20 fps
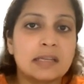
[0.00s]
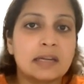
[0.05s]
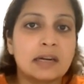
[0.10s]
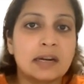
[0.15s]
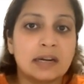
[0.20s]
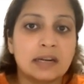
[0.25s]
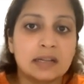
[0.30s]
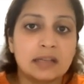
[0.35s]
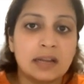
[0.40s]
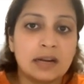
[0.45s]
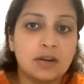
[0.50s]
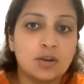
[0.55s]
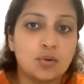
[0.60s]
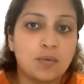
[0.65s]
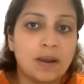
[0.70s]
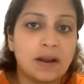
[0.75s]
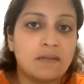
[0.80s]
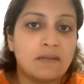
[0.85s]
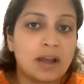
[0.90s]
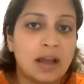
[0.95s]
greater than
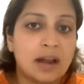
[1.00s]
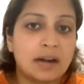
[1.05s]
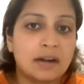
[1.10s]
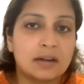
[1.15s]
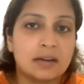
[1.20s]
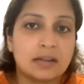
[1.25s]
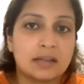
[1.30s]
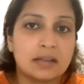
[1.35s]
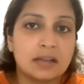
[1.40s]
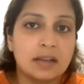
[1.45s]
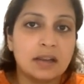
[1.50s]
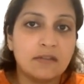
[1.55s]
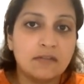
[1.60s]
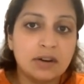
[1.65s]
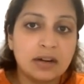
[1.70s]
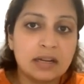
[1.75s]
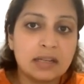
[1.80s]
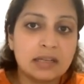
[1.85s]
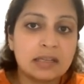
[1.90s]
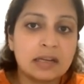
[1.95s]
12 characters. If
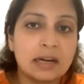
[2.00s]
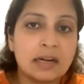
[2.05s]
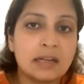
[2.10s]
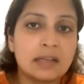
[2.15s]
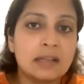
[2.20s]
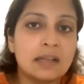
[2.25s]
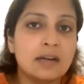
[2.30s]
it is greater